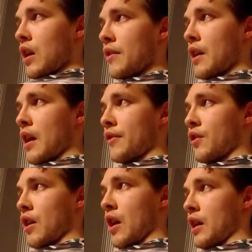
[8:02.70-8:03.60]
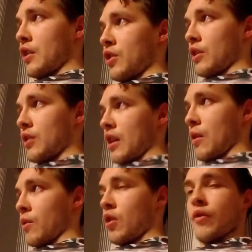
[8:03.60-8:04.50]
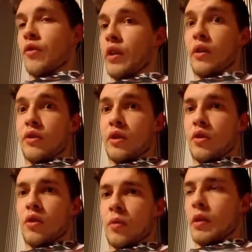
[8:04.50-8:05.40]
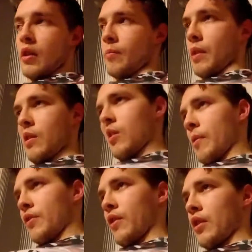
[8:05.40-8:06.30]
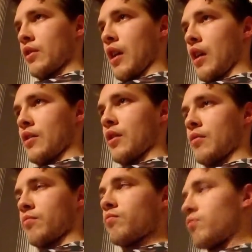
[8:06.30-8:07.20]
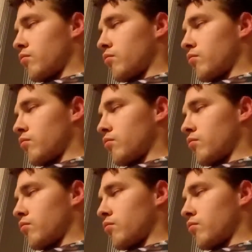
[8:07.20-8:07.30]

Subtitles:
And then after that, he just kind of went off the rails, you know? I mean, your best friend dies, and